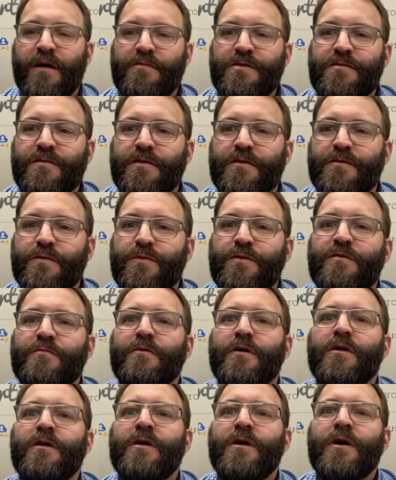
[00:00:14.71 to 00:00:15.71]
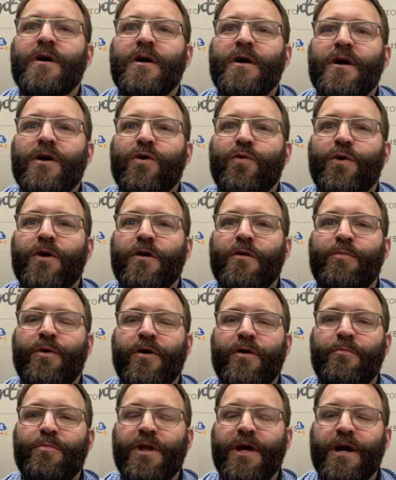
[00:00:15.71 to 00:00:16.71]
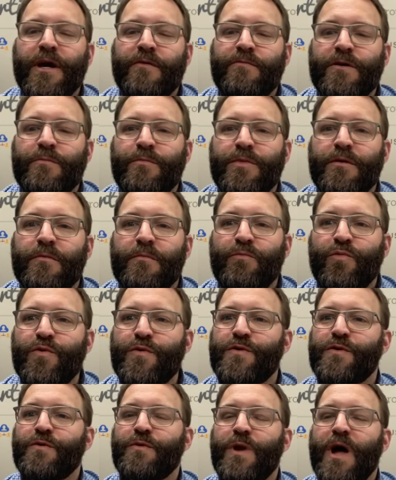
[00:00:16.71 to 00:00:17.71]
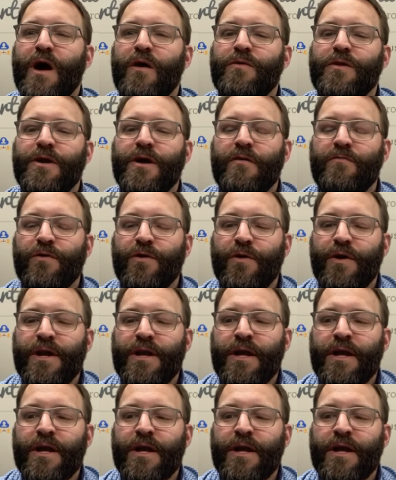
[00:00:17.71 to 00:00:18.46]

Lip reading: Obviously, it's always a critical part of plane giving, but more so now than ever.